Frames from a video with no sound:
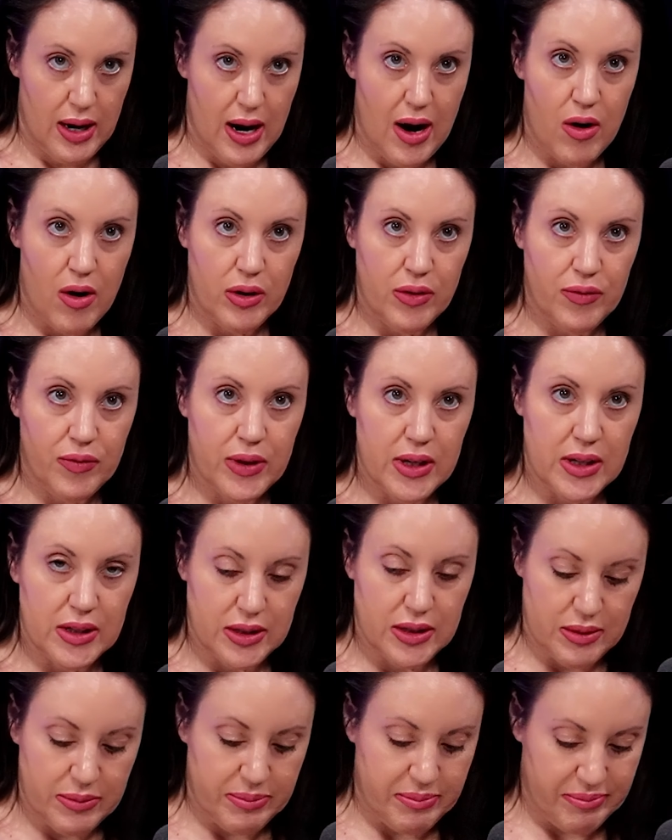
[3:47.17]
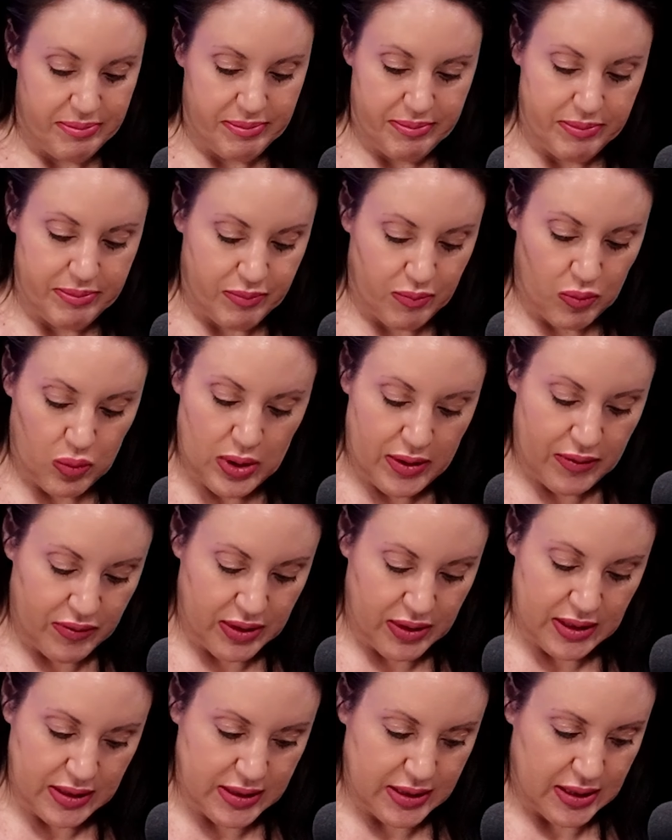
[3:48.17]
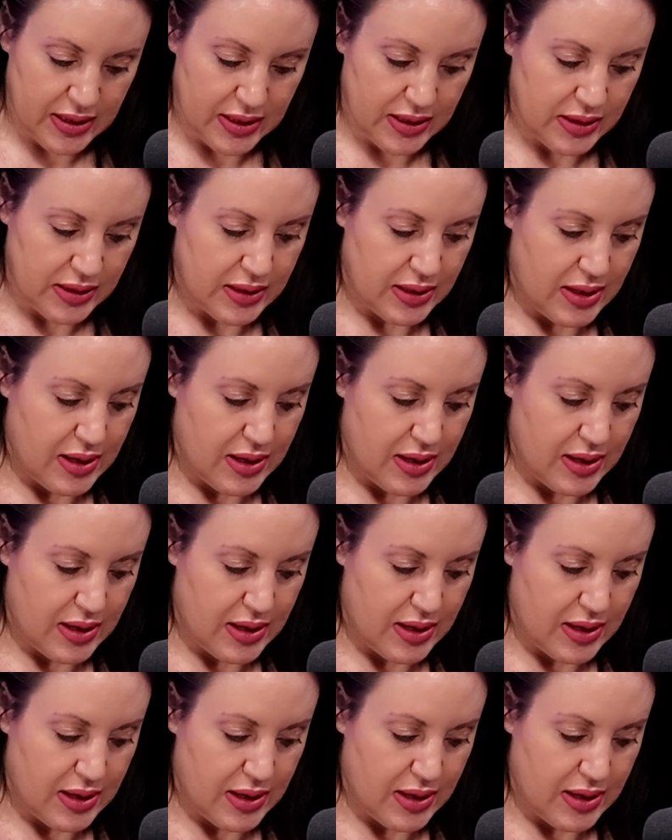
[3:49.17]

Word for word: out of this, whatever this is.